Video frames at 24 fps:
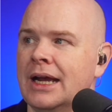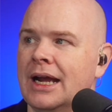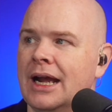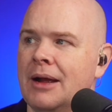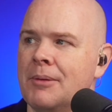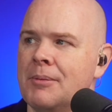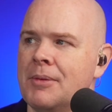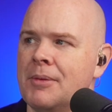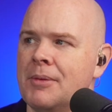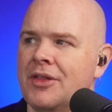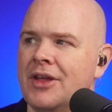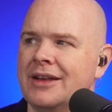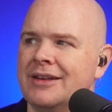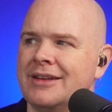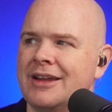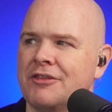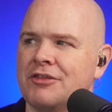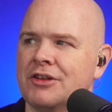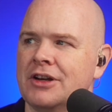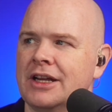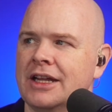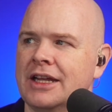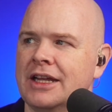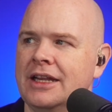then
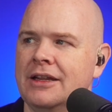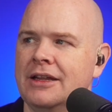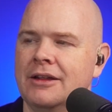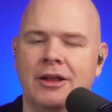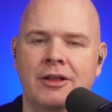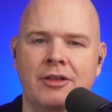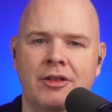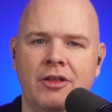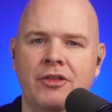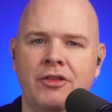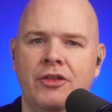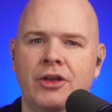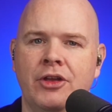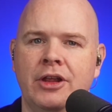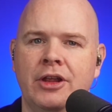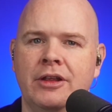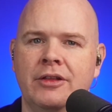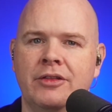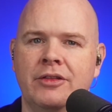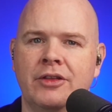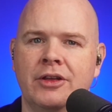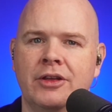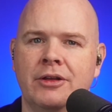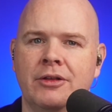definitely
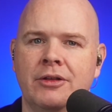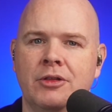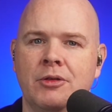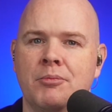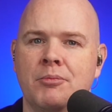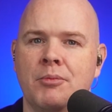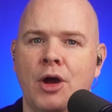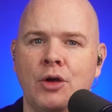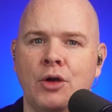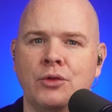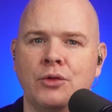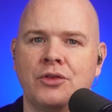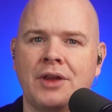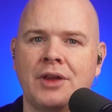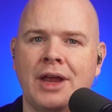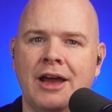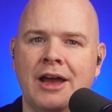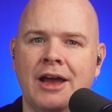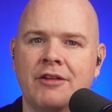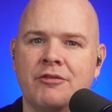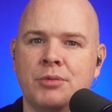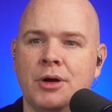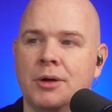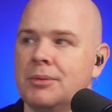the most
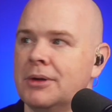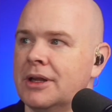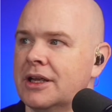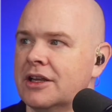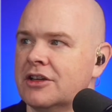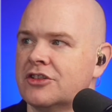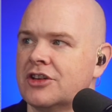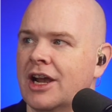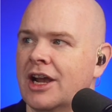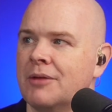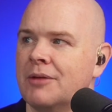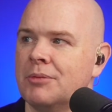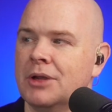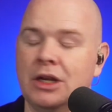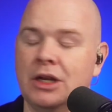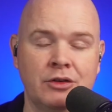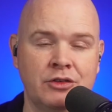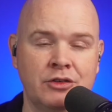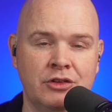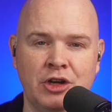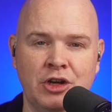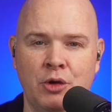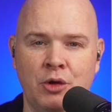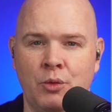have public chat,
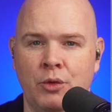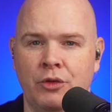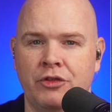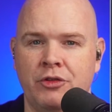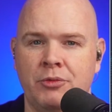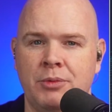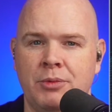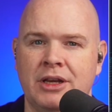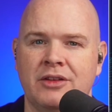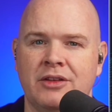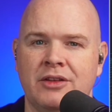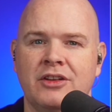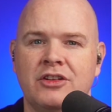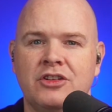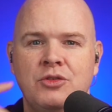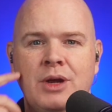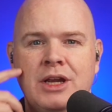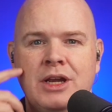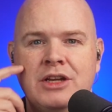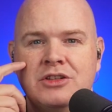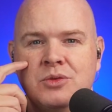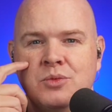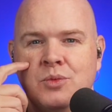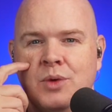because you don't want to be in a
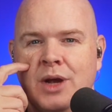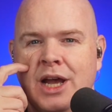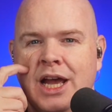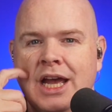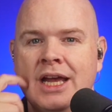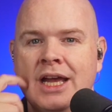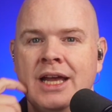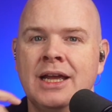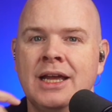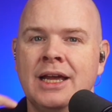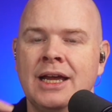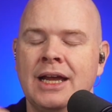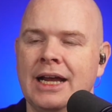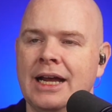situation where